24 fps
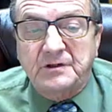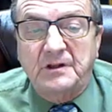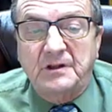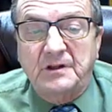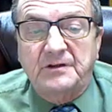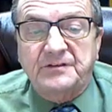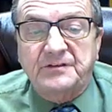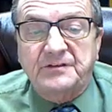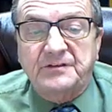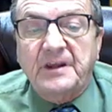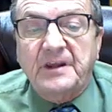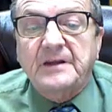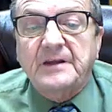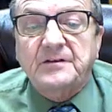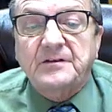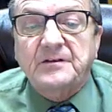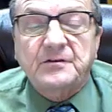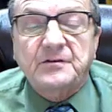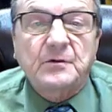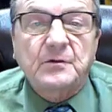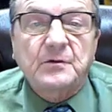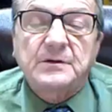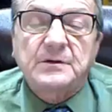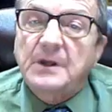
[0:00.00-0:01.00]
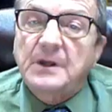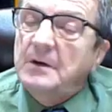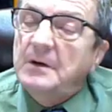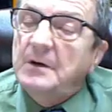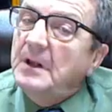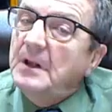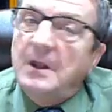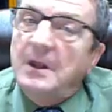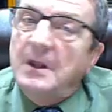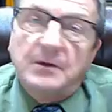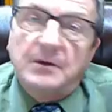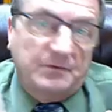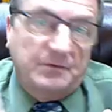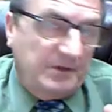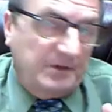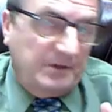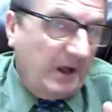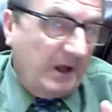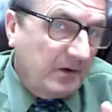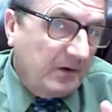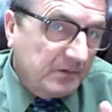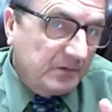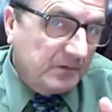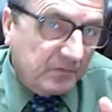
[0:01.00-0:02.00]
sign of slowing down. There's a
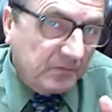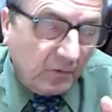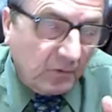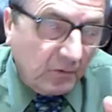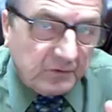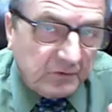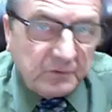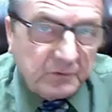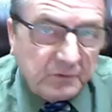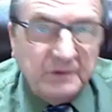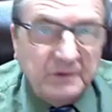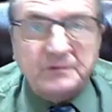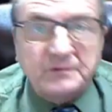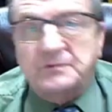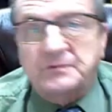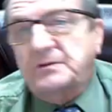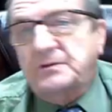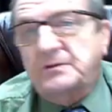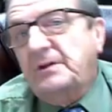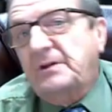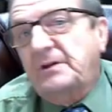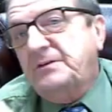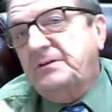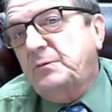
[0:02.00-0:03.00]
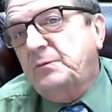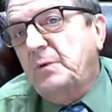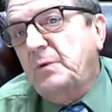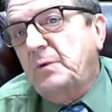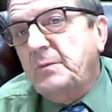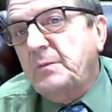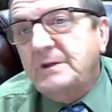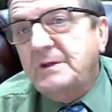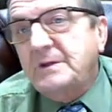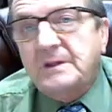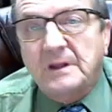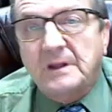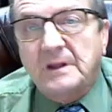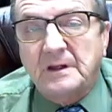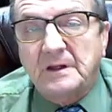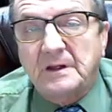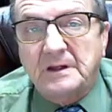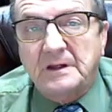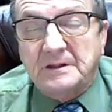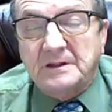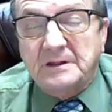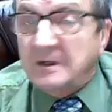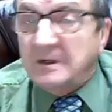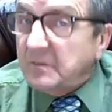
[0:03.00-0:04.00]
higher divorce rate. There's less women
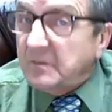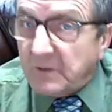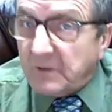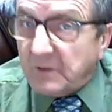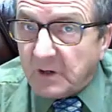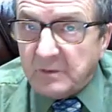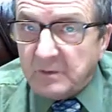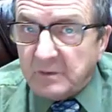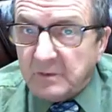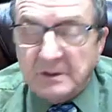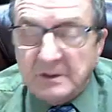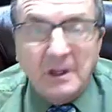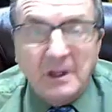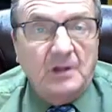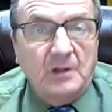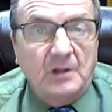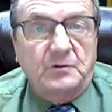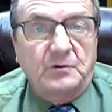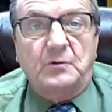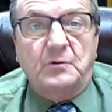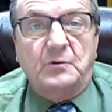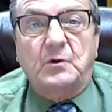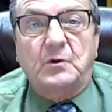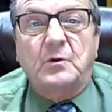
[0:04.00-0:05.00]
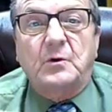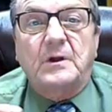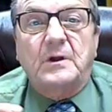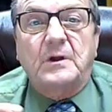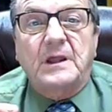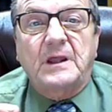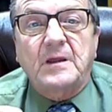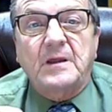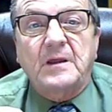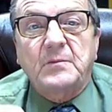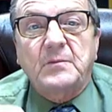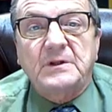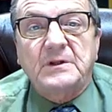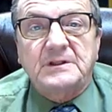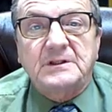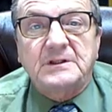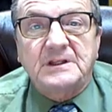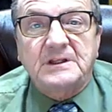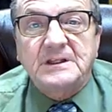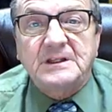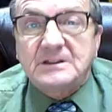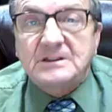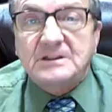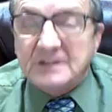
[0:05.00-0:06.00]
getting married. They're
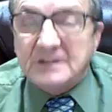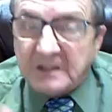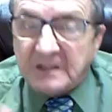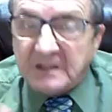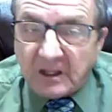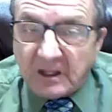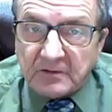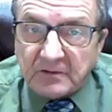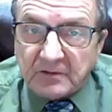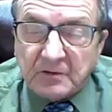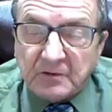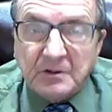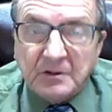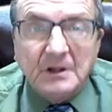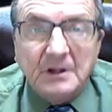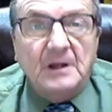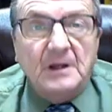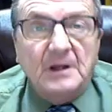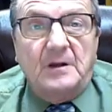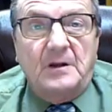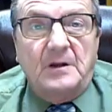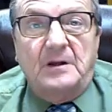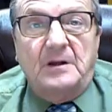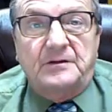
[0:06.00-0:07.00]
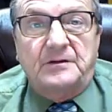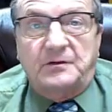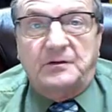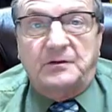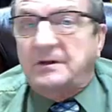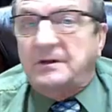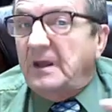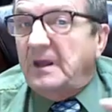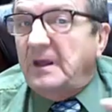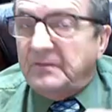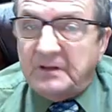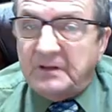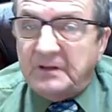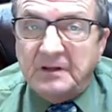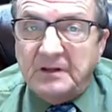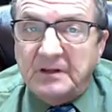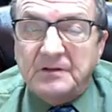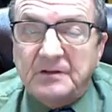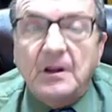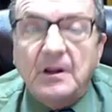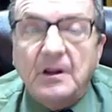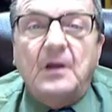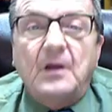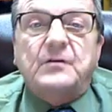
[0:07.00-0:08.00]
cohabiting together. So they have kids.
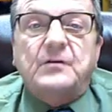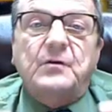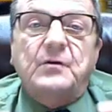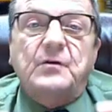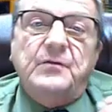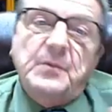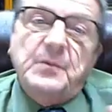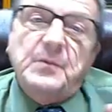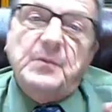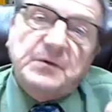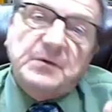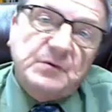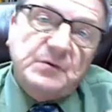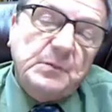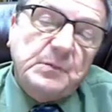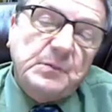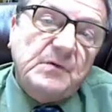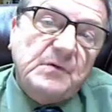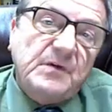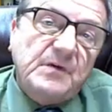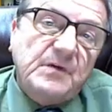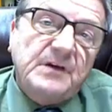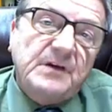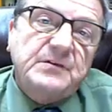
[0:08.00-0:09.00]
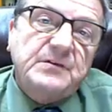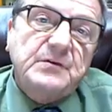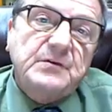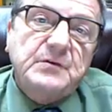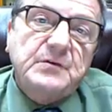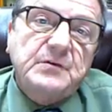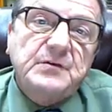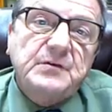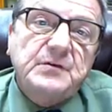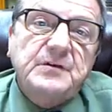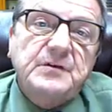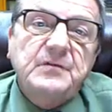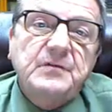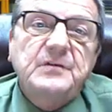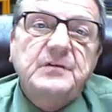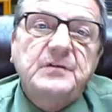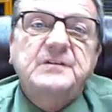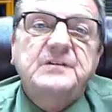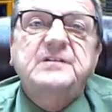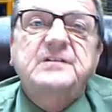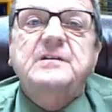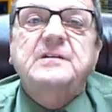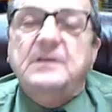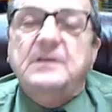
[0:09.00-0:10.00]
So from a supervisor, there's different,